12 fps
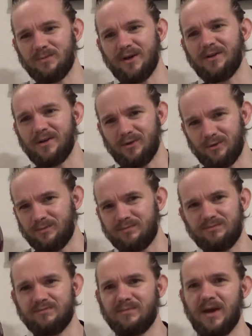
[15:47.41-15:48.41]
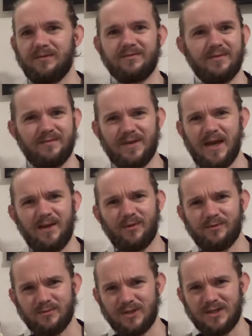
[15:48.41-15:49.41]
But, you know, if, if anyone
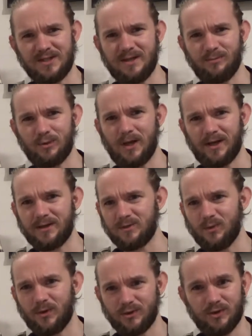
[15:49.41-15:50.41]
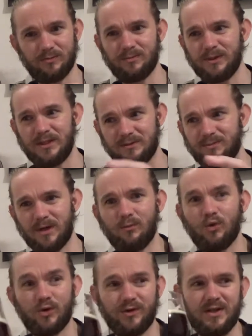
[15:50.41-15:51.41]
from Systembolaget is watching, please bring
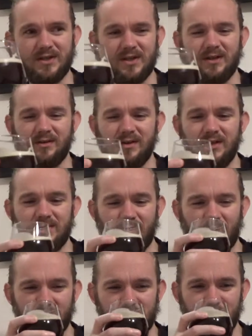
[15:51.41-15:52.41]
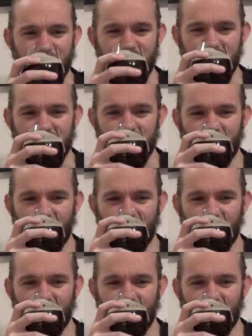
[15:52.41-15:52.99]
more of these in. These are awesome beers.